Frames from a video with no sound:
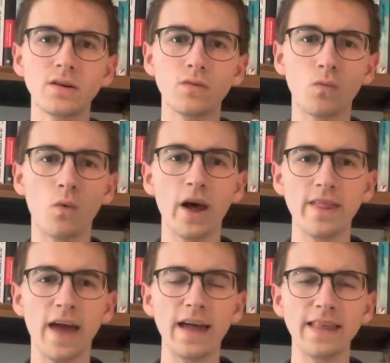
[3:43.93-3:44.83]
what
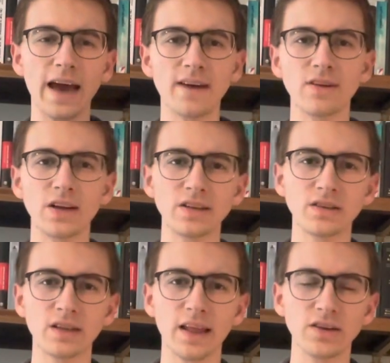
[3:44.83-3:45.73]
that lack of an
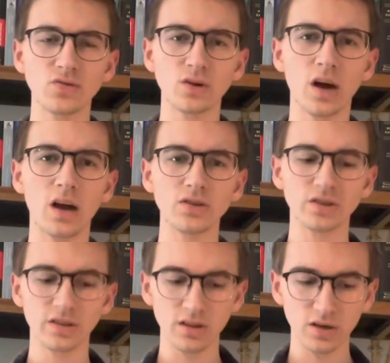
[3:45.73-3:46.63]
intellectual
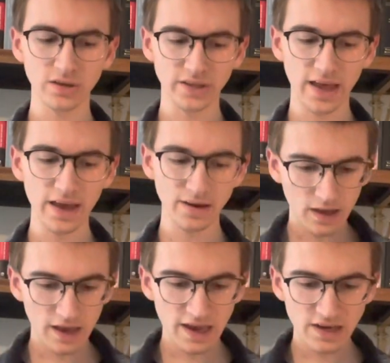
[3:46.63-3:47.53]
conscience looks like.
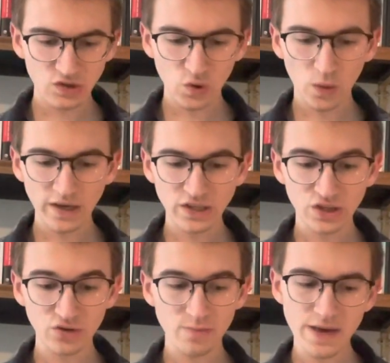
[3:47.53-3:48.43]
In
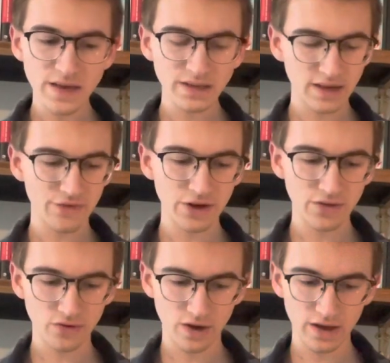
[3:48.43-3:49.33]

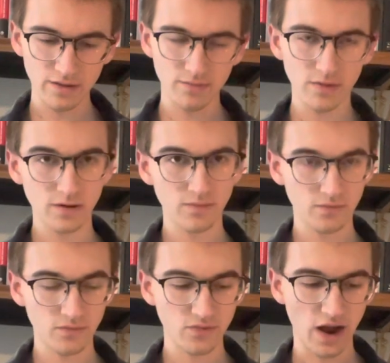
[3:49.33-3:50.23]
22b73, the
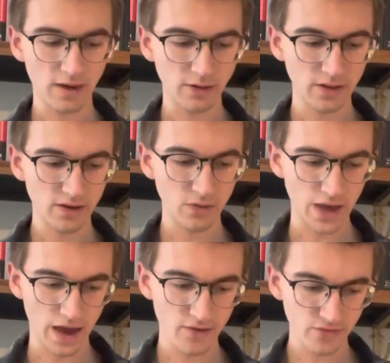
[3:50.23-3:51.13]
fragment that we
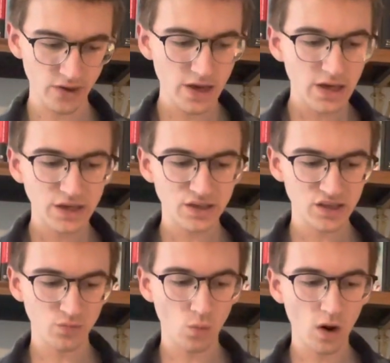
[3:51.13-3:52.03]
have, he
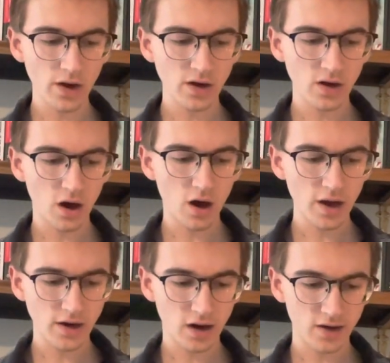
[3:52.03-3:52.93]
says, "One
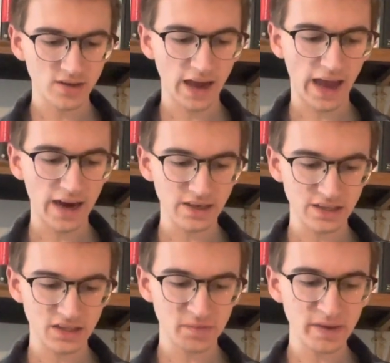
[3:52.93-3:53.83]
ought not to act
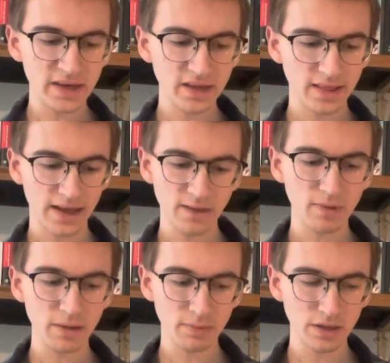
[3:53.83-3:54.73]
and speak like
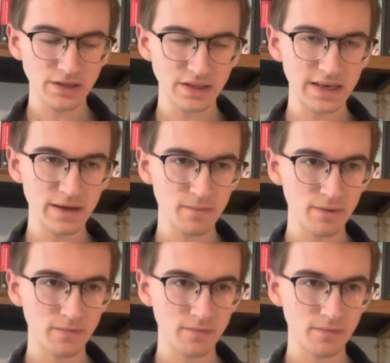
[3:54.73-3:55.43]
people asleep."